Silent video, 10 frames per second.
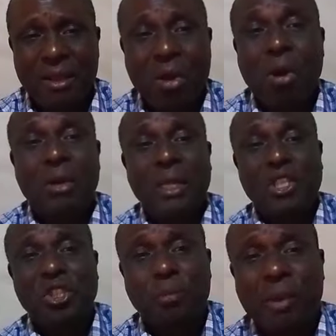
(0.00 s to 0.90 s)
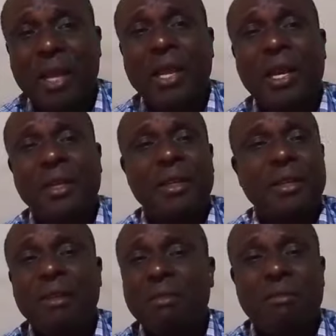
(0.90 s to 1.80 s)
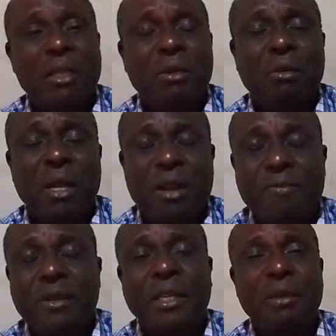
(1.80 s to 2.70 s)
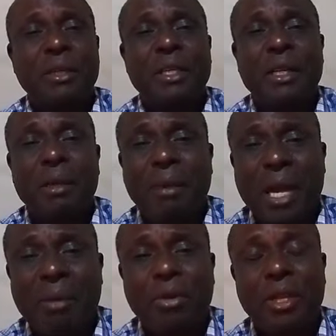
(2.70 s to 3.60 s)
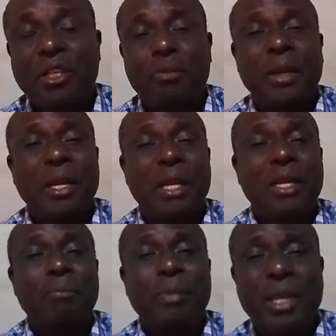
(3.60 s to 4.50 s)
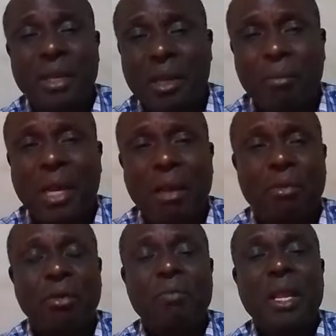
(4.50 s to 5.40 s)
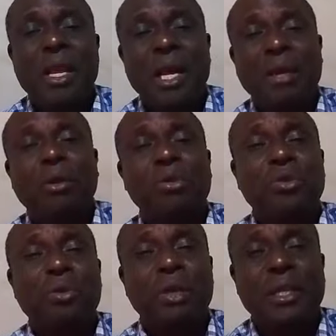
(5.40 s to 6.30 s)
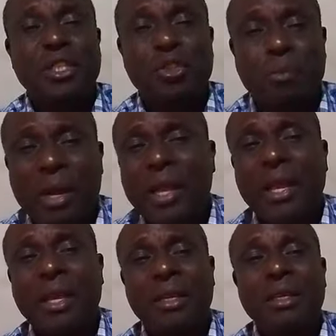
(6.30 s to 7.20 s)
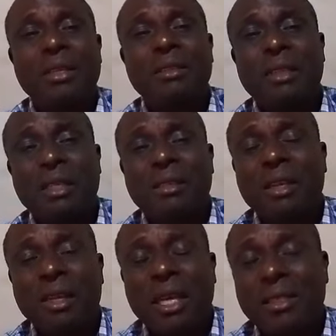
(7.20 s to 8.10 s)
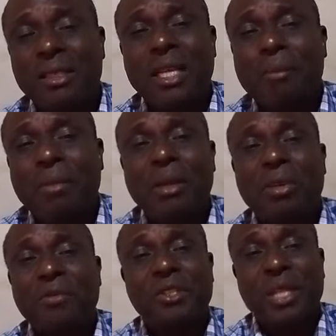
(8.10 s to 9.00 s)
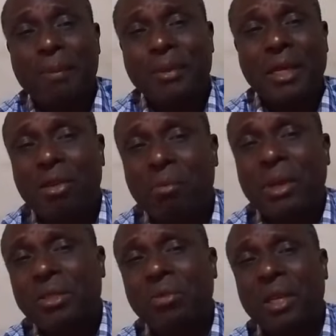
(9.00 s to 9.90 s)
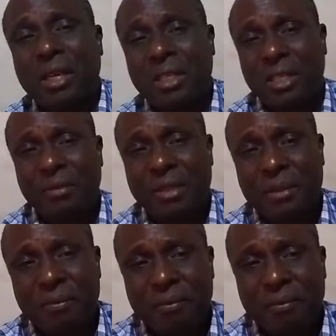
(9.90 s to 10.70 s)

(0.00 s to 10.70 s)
God inspired, you know, everything written in the Bible. He inspired that they be in the Bible, and also inspired the assignment of chapter numbers to narratives.